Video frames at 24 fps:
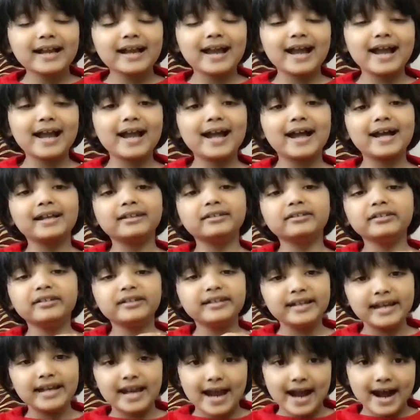and
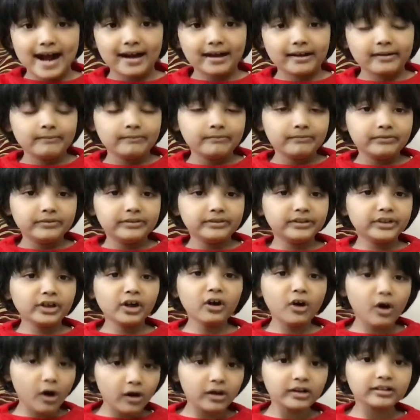yeah, there
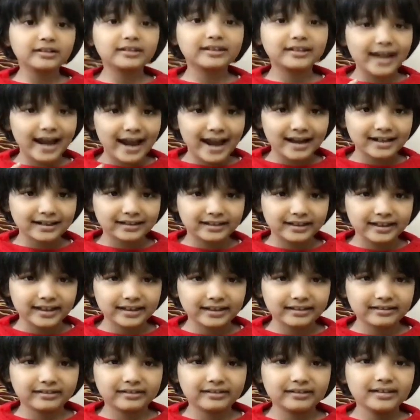are
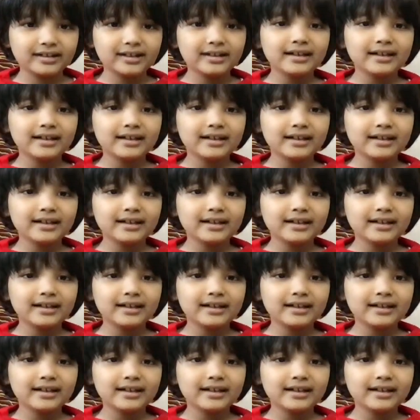tactics.